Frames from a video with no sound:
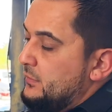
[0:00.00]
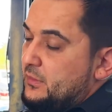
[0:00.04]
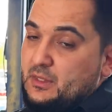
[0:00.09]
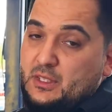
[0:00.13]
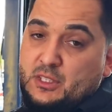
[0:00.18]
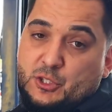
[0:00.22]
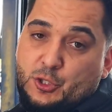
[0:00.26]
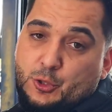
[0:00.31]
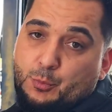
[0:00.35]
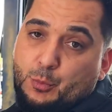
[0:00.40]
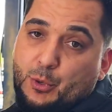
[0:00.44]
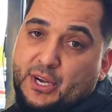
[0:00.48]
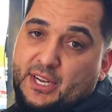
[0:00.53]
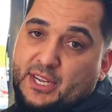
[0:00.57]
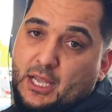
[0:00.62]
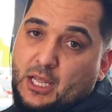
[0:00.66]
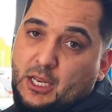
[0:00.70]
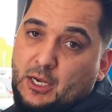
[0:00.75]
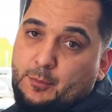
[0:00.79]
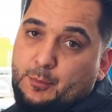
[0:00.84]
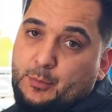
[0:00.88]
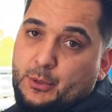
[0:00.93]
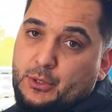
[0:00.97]
This is your brake
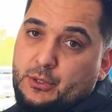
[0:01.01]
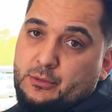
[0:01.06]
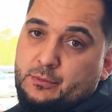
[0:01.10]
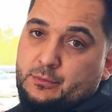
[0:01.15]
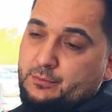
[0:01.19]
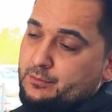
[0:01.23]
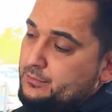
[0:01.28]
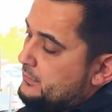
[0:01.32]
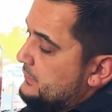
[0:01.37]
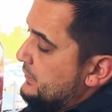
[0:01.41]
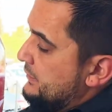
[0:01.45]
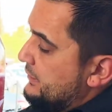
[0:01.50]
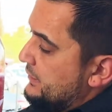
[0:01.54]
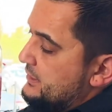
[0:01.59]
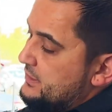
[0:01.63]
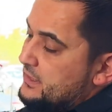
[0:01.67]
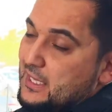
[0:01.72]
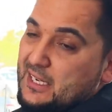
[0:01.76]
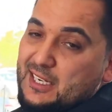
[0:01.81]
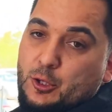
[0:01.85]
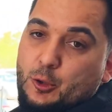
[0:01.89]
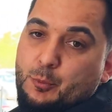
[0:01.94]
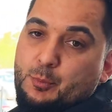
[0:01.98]
caliper. This is
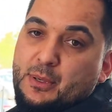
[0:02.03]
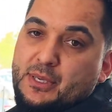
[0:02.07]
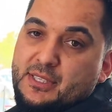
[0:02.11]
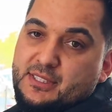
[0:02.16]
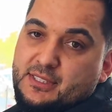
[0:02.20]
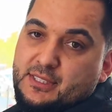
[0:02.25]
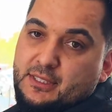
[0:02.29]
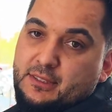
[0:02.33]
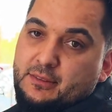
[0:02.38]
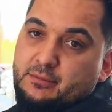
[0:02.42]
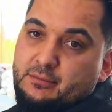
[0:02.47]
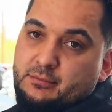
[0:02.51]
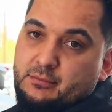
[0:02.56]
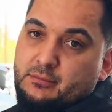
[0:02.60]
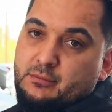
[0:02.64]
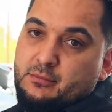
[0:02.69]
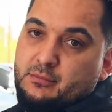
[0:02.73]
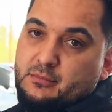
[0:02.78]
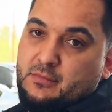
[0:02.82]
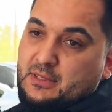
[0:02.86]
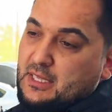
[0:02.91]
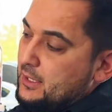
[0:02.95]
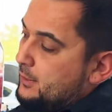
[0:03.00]
that little piston
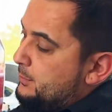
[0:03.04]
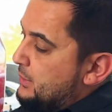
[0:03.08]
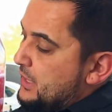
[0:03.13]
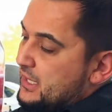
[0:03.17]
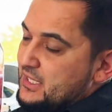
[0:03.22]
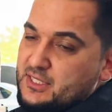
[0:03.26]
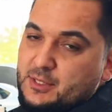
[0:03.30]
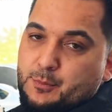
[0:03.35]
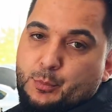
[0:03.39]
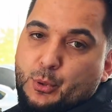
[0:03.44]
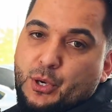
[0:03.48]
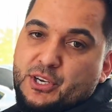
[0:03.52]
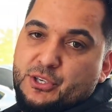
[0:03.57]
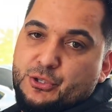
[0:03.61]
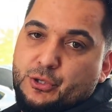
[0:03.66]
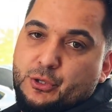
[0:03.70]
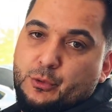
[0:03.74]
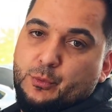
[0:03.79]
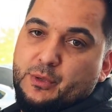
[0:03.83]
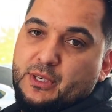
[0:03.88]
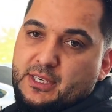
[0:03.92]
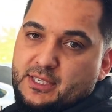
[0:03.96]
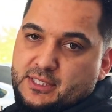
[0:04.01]
that applies the pressure
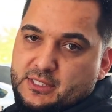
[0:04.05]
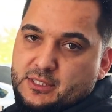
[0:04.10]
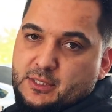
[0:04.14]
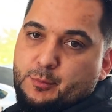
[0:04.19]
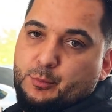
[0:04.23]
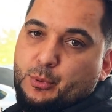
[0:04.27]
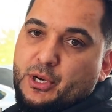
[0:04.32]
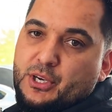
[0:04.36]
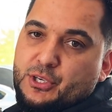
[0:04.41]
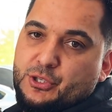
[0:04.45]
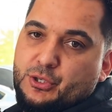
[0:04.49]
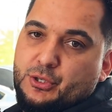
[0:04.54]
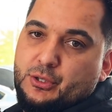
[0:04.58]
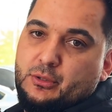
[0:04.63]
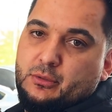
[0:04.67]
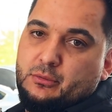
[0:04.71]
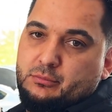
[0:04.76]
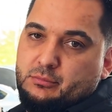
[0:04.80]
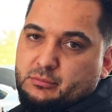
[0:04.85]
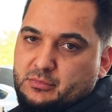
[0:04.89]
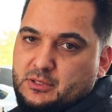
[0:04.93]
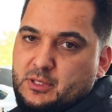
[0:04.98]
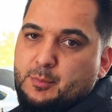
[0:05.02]
and releases the
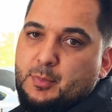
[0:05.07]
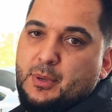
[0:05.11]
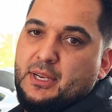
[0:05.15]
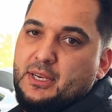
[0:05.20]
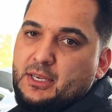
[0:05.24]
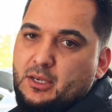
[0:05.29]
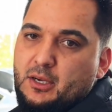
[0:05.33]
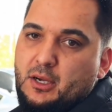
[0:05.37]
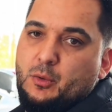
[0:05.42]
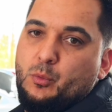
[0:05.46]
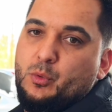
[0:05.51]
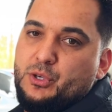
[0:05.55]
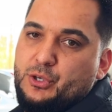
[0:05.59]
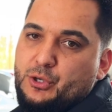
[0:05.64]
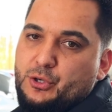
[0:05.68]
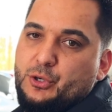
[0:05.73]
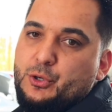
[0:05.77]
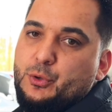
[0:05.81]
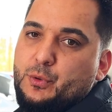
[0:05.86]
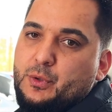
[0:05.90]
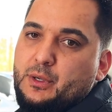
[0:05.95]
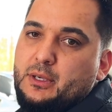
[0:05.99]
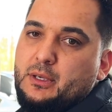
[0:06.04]
pressure depending on what you're
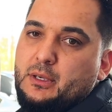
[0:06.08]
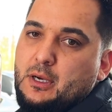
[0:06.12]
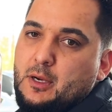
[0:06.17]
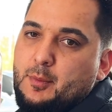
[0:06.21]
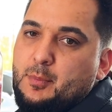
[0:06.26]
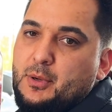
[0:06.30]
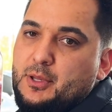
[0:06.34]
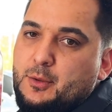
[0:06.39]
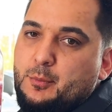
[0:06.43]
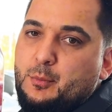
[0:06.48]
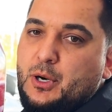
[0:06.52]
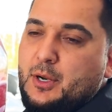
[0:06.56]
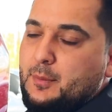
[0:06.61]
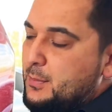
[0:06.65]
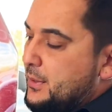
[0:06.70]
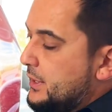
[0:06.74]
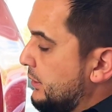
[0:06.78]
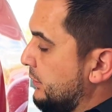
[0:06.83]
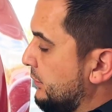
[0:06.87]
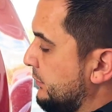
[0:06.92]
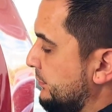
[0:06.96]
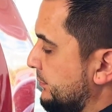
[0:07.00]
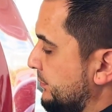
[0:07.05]
doing up on the brake
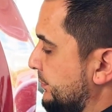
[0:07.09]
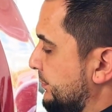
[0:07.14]
pedal.